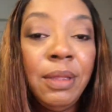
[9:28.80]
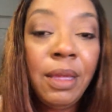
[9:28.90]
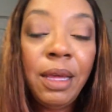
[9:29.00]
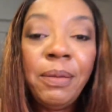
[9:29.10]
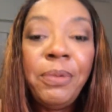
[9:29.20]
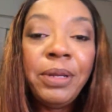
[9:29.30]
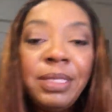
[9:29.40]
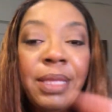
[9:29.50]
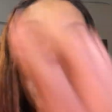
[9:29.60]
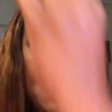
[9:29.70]
I'm pretty
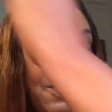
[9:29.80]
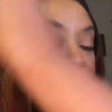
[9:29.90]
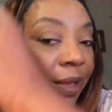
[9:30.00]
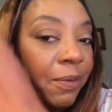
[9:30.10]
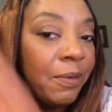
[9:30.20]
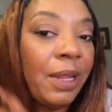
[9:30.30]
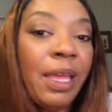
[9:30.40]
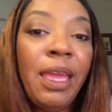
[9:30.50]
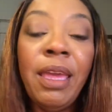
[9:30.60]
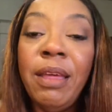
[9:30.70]
satisfied with what I
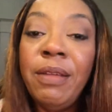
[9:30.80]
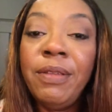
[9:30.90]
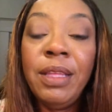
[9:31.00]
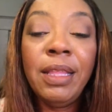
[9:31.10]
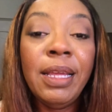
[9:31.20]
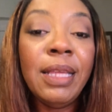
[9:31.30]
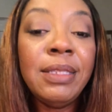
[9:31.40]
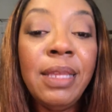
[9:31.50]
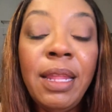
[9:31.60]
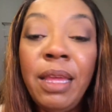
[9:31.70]
have, and like I
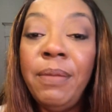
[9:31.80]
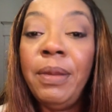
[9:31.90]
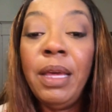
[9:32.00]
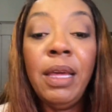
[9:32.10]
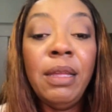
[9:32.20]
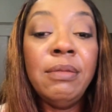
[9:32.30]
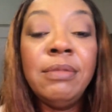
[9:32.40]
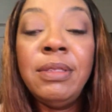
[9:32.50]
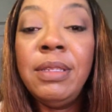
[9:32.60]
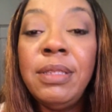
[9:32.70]
said, I am not,
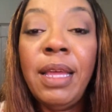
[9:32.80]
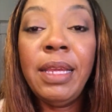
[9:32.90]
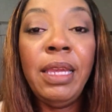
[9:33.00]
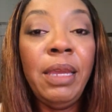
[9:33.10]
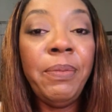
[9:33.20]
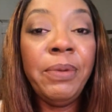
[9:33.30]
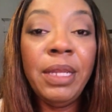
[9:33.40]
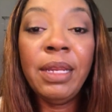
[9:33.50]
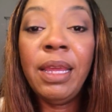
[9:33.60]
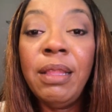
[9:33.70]
since I can't
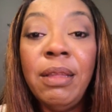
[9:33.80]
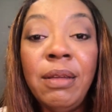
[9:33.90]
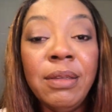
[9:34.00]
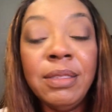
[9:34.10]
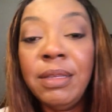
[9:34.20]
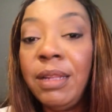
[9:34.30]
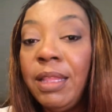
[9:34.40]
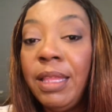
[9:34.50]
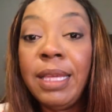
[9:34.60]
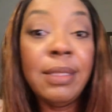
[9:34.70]
predict how long it's gonna
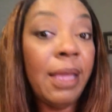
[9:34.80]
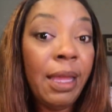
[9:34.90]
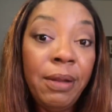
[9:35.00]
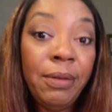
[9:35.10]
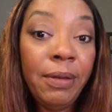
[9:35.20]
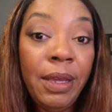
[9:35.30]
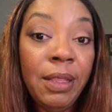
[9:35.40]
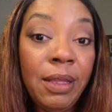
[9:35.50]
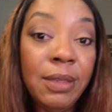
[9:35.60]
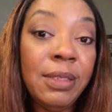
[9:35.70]
last. I don't know how
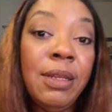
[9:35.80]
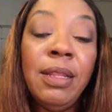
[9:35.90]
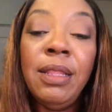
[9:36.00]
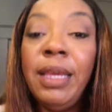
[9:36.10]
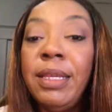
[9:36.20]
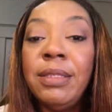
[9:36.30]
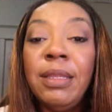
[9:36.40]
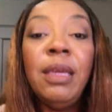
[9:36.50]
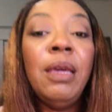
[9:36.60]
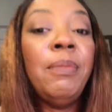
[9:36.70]
long it's gonna last.
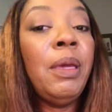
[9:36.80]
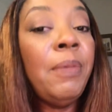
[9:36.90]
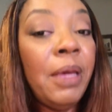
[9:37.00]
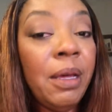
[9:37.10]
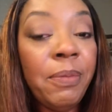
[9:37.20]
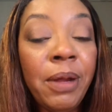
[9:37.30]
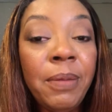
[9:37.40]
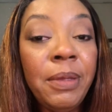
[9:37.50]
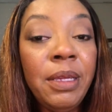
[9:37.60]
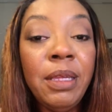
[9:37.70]
Maybe I'll
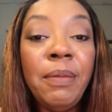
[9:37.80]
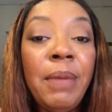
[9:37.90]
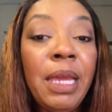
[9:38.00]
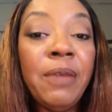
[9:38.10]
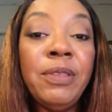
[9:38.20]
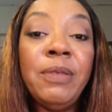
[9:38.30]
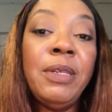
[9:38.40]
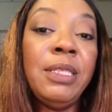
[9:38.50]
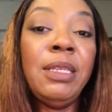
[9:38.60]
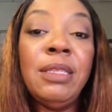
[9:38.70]
probably come back if
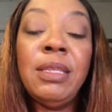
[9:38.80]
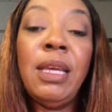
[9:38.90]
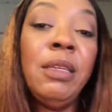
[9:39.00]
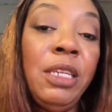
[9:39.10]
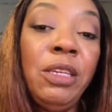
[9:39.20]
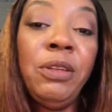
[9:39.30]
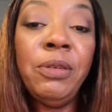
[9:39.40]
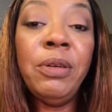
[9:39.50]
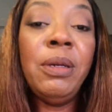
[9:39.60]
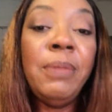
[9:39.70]
someone says, can you
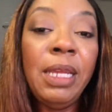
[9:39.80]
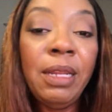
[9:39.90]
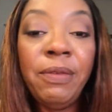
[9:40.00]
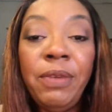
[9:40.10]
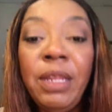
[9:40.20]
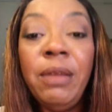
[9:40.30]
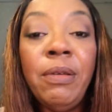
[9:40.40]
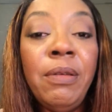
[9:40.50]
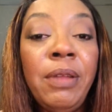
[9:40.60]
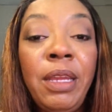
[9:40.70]
do an updated video
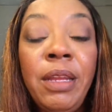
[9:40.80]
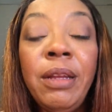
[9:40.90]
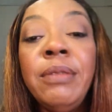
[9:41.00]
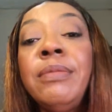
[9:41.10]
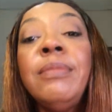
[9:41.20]
on the hair?